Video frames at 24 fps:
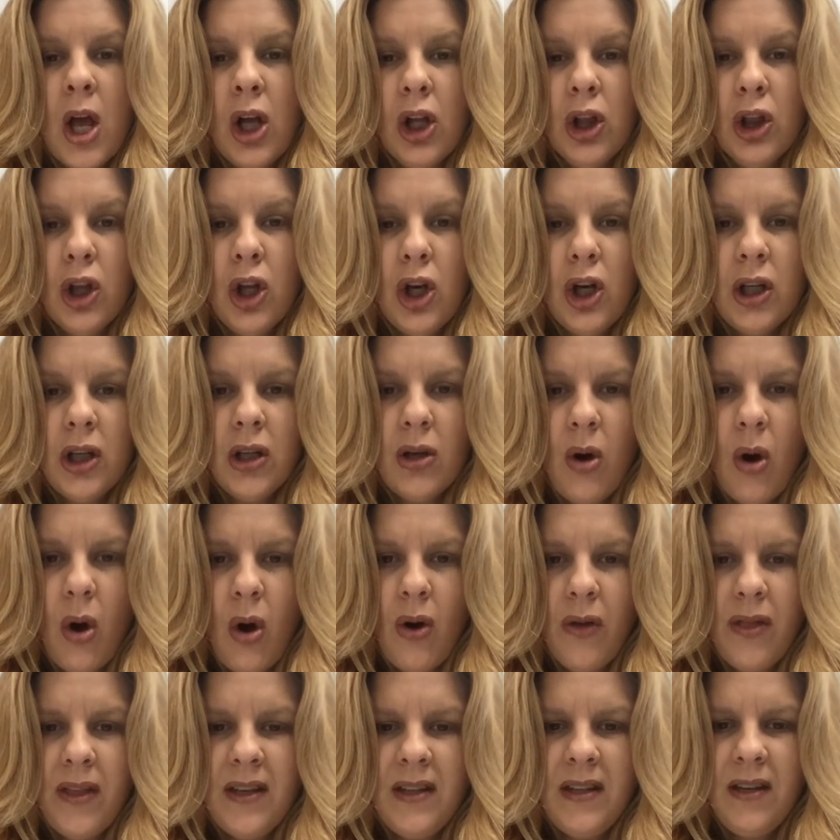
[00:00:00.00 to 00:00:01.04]
Look at
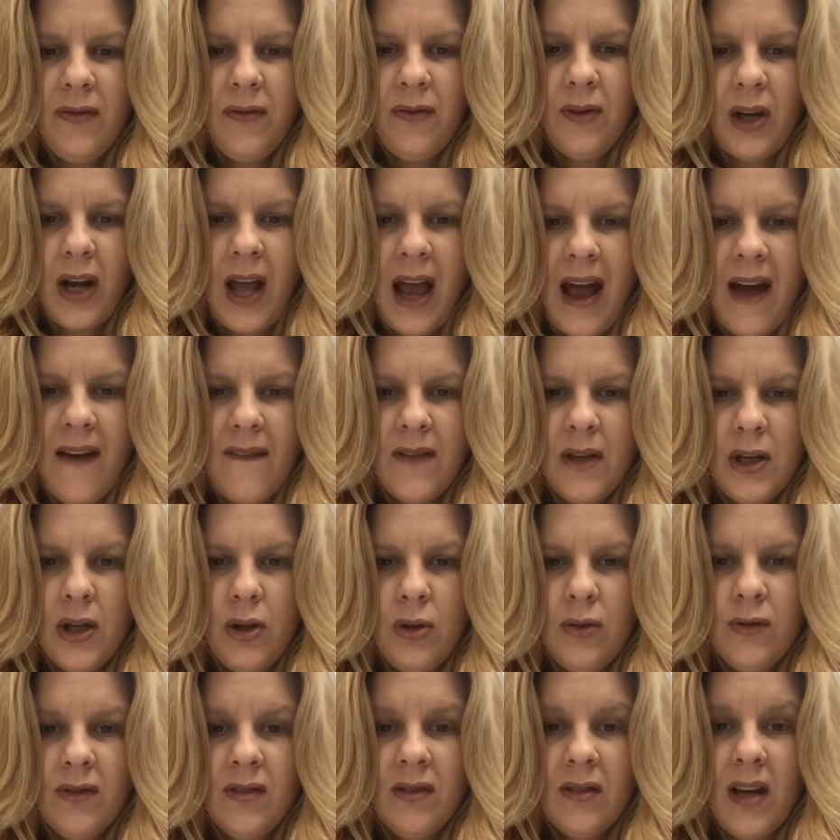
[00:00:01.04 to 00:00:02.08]
all the different
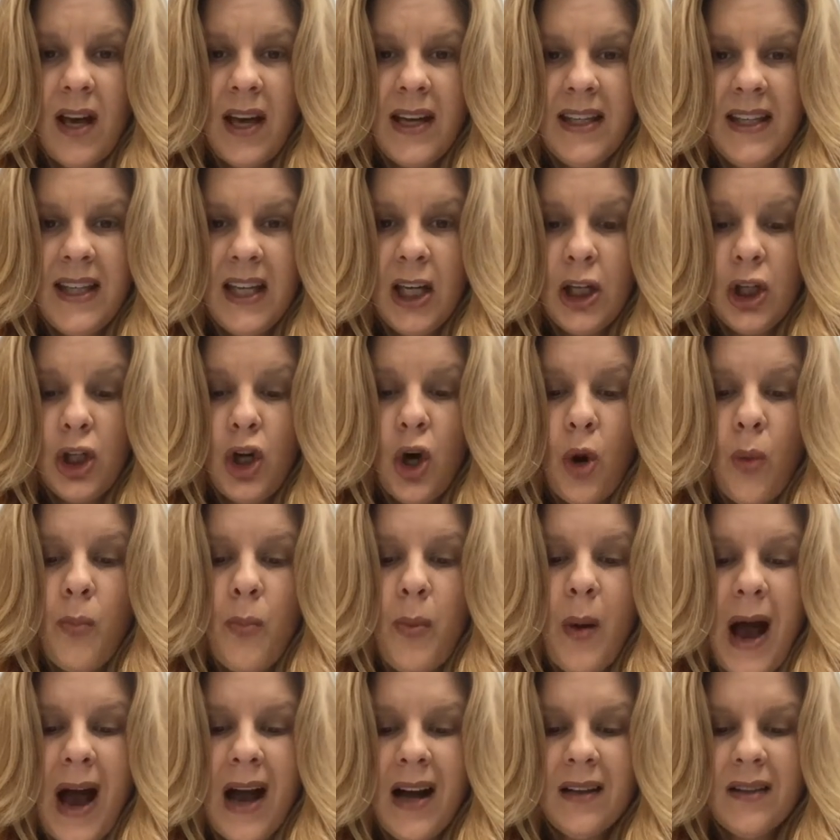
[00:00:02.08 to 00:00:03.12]
avenues. Again, go
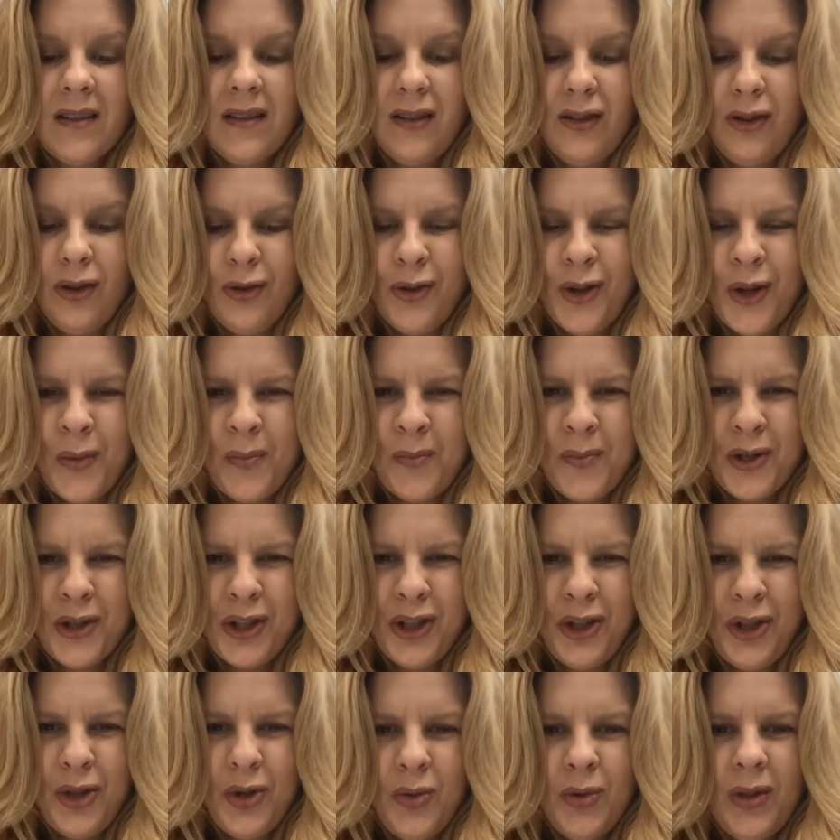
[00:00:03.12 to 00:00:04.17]
back to number
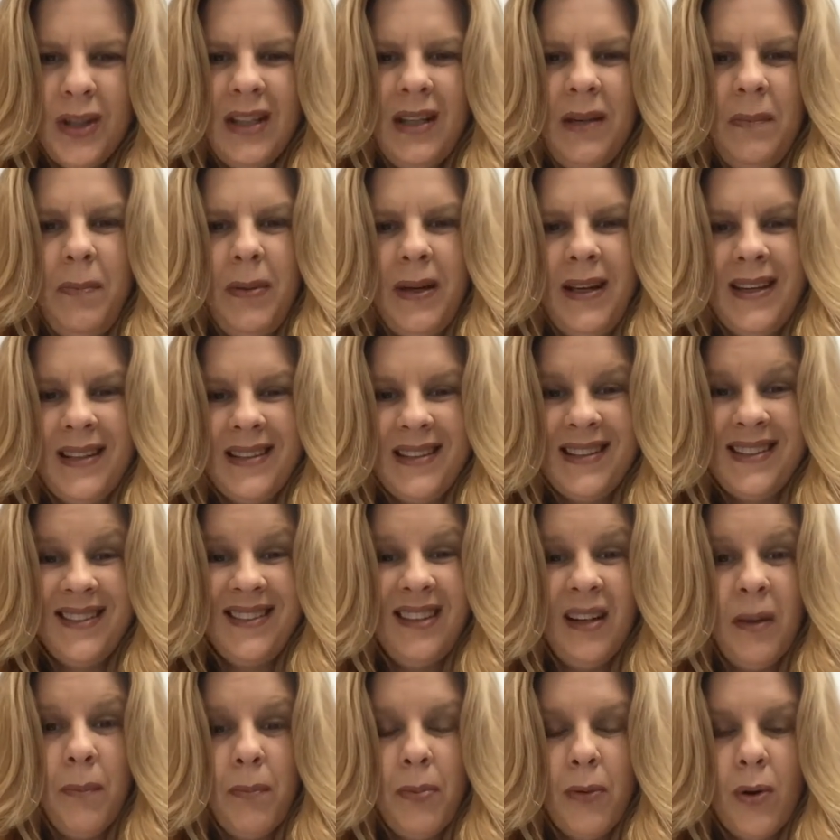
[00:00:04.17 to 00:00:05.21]
2, keeping it
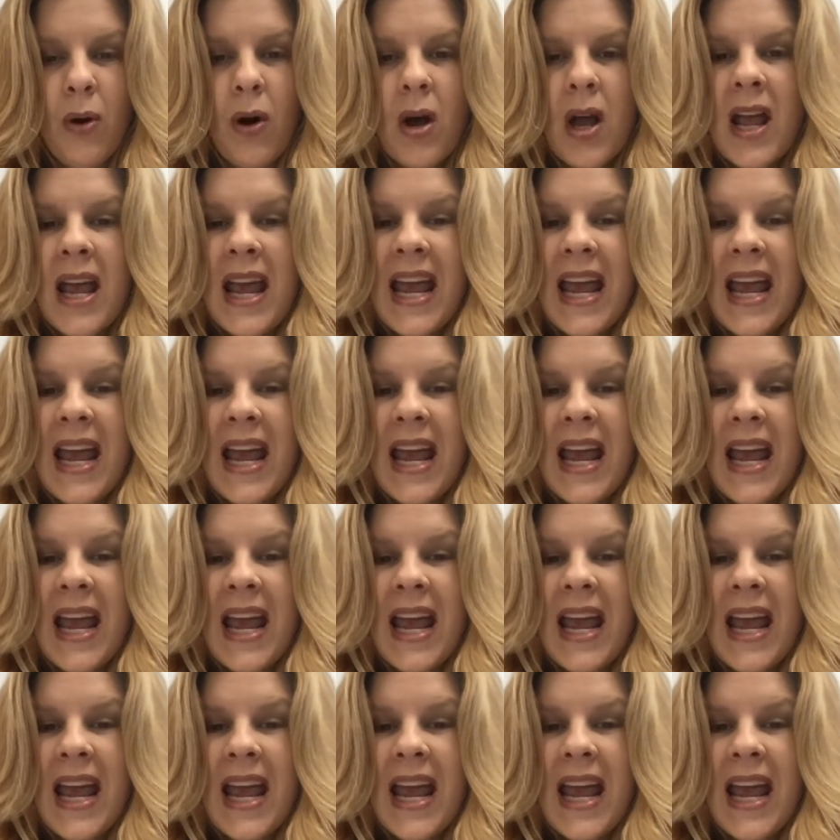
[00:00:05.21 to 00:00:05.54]
simple.